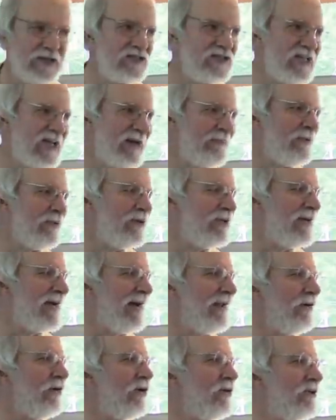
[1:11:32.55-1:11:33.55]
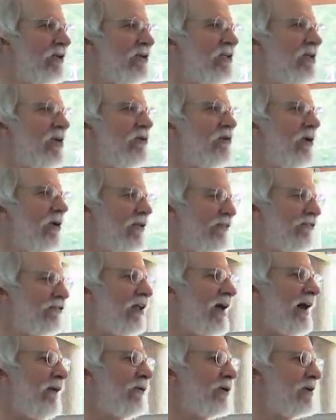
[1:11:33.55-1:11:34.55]
example. You not only do you grow the
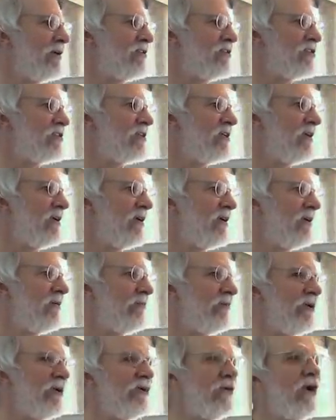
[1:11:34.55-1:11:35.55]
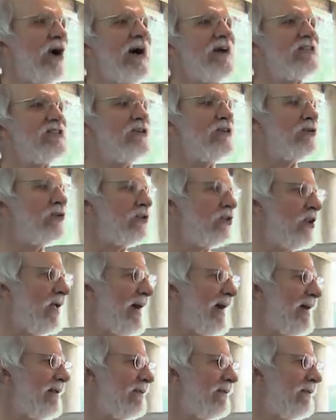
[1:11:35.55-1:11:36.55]
flowers, but you also
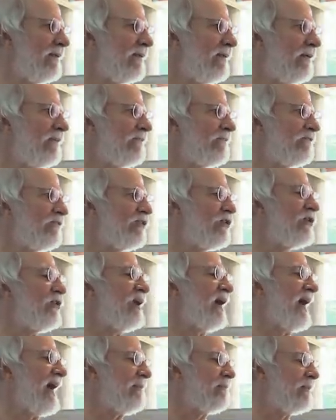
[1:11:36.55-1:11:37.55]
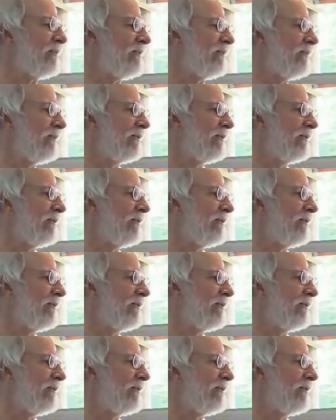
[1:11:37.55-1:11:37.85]
let food happen,